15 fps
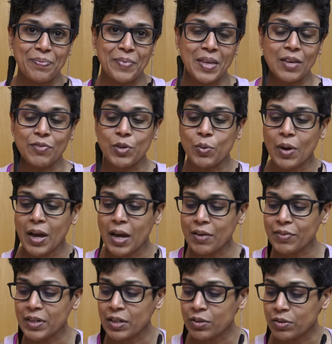If you have
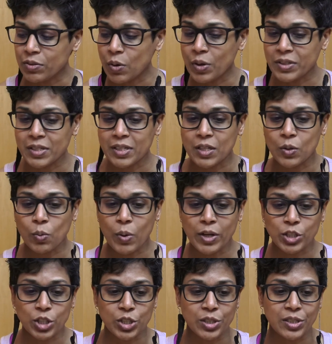any thoughts, any
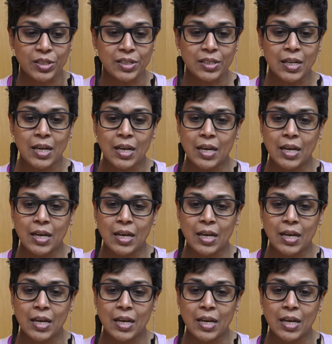questions,